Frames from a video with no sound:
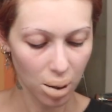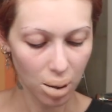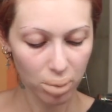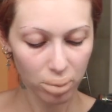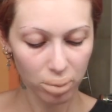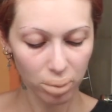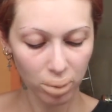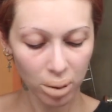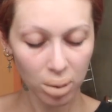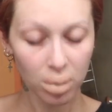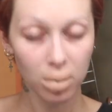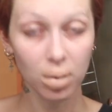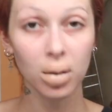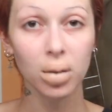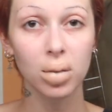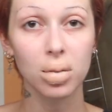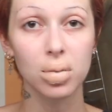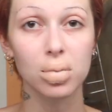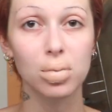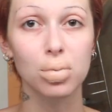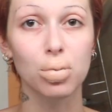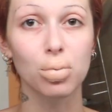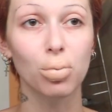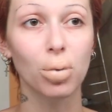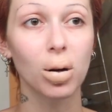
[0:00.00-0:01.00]
I really want
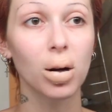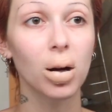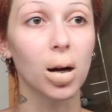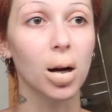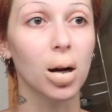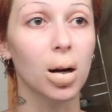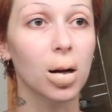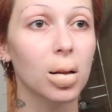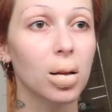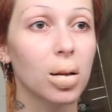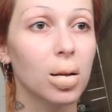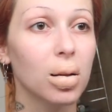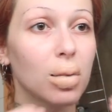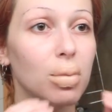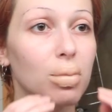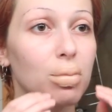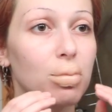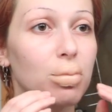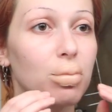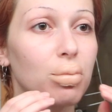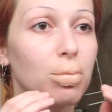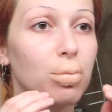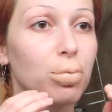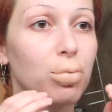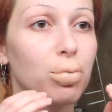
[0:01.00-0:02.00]
this to work. Like,
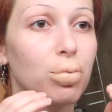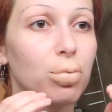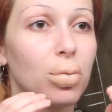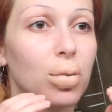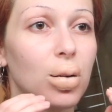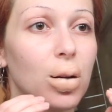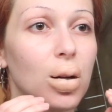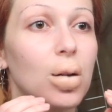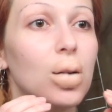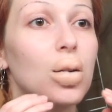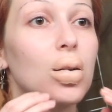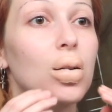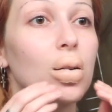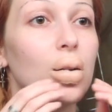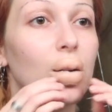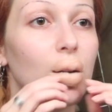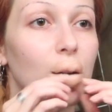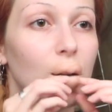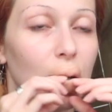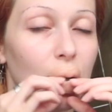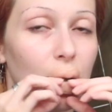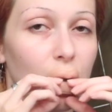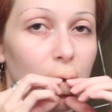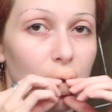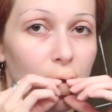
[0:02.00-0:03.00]

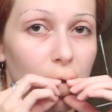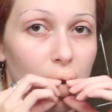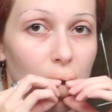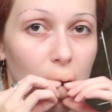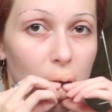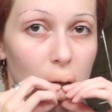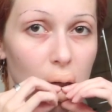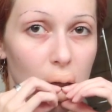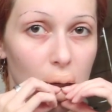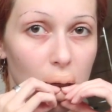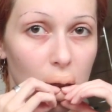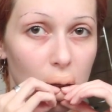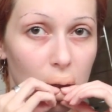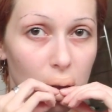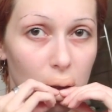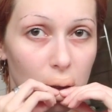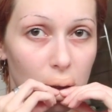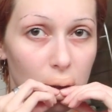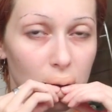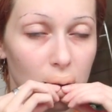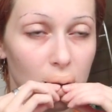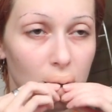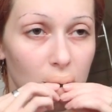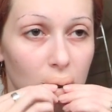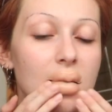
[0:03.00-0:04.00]
I really do.
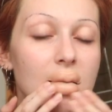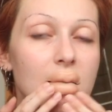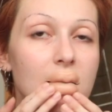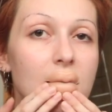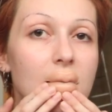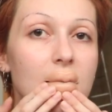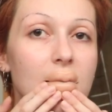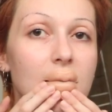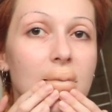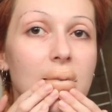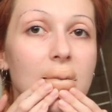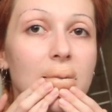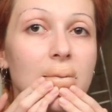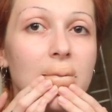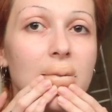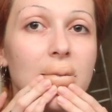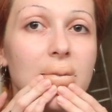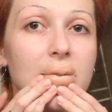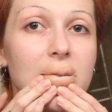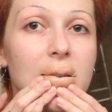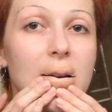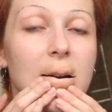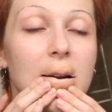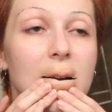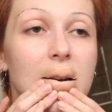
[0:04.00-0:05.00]
You know, I'm kind of
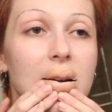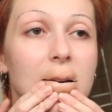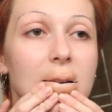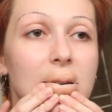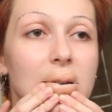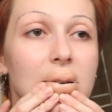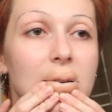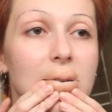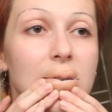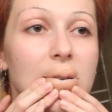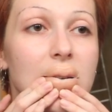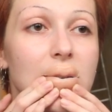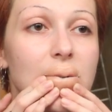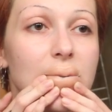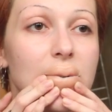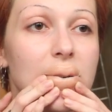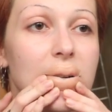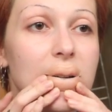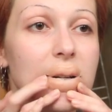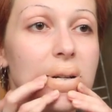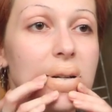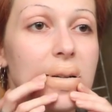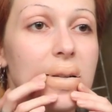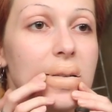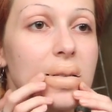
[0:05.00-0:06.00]
upset because I only had
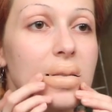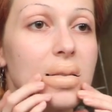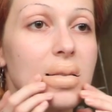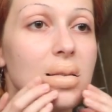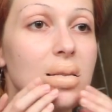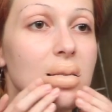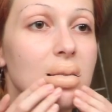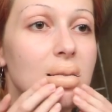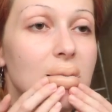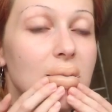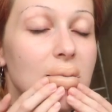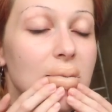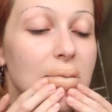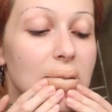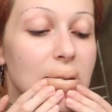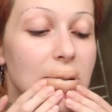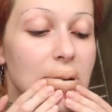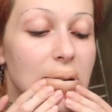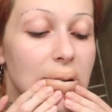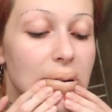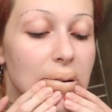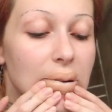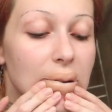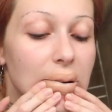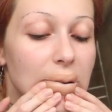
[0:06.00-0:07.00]
one chance to do this
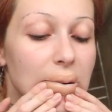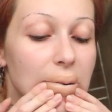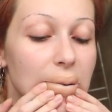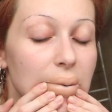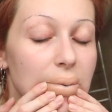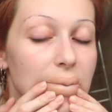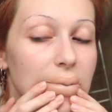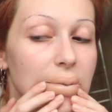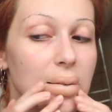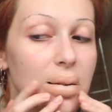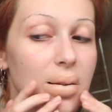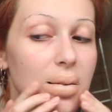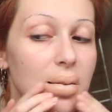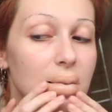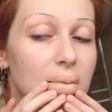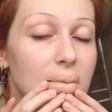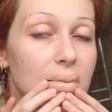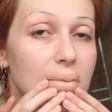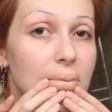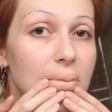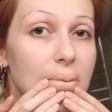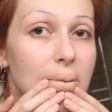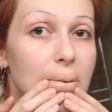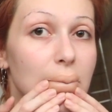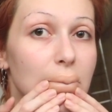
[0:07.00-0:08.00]
and I probably could
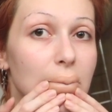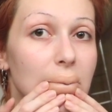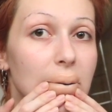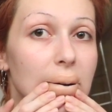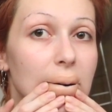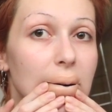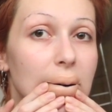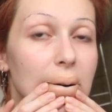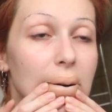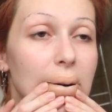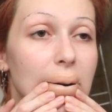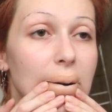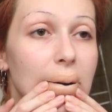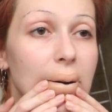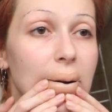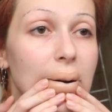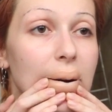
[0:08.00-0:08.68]
have done it better.